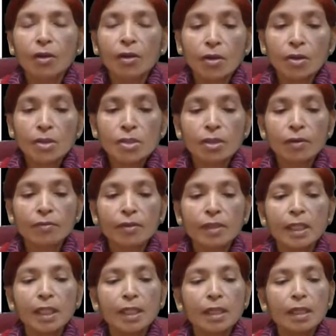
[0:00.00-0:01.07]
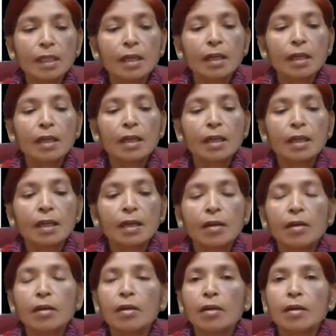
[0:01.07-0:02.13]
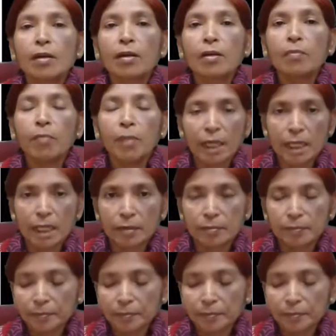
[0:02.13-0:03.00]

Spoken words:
cost of the money.